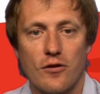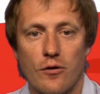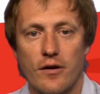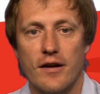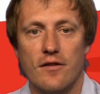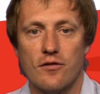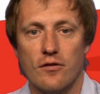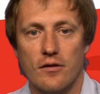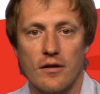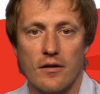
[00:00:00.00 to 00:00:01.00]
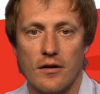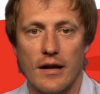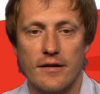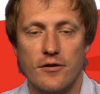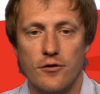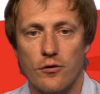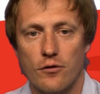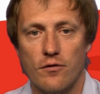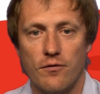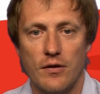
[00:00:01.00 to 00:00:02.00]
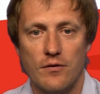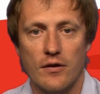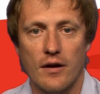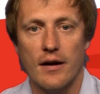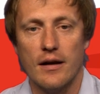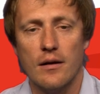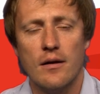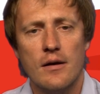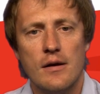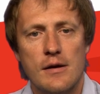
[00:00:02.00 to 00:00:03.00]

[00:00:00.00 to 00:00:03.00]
locates on latitude 59,